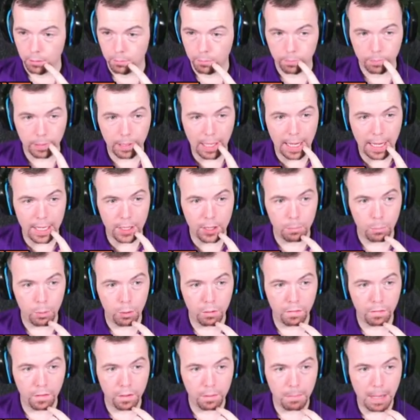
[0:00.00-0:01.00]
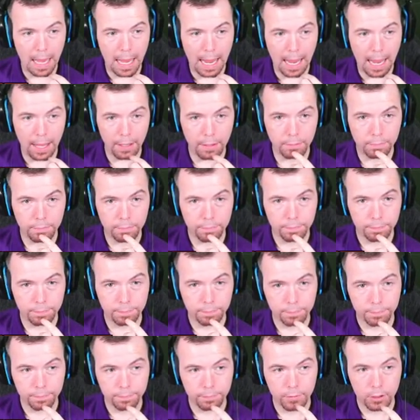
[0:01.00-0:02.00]
Playing the muffin, man.
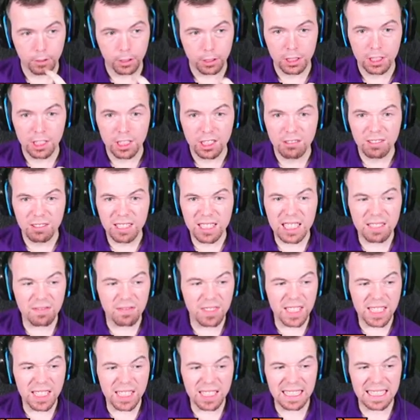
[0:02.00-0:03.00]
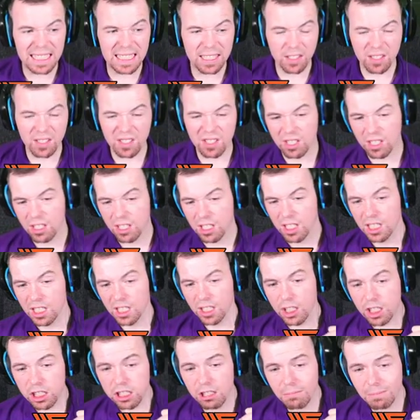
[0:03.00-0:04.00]
Got this, lads.
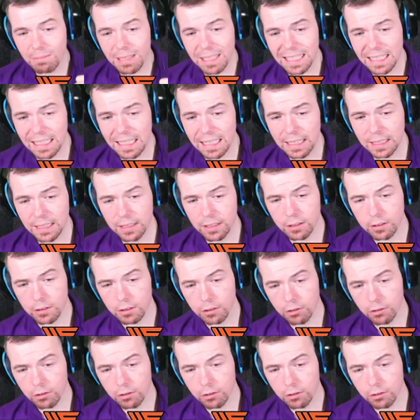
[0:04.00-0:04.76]
Come on.